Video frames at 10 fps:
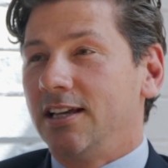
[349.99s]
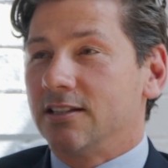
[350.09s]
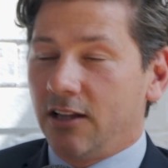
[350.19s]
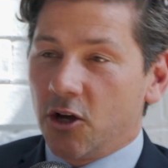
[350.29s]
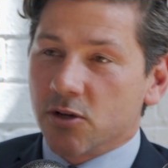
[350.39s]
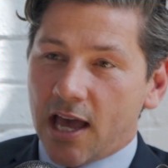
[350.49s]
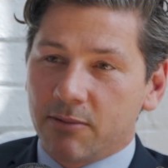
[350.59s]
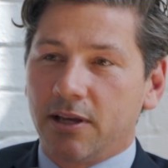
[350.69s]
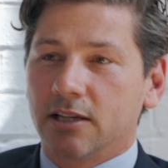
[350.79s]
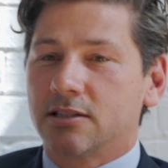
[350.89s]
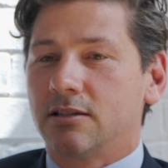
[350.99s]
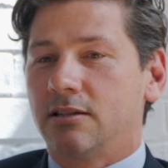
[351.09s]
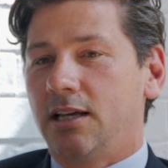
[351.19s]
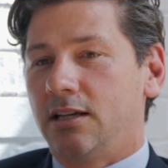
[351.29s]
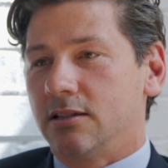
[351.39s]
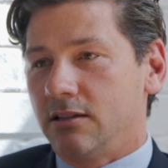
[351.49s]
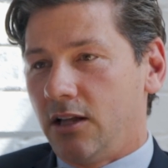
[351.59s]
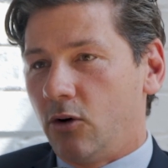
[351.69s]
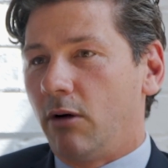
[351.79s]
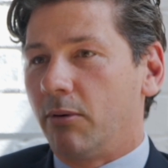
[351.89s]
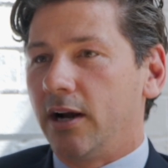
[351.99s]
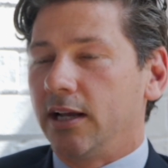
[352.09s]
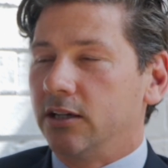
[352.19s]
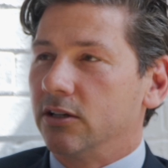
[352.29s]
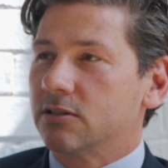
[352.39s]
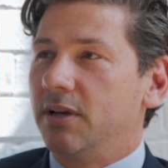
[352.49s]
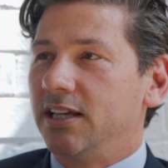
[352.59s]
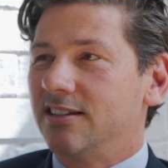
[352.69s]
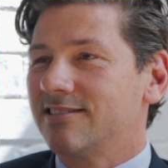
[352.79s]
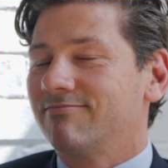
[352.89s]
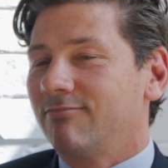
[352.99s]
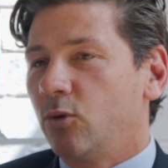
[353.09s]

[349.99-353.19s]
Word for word: it's low capex and it's low operating cost means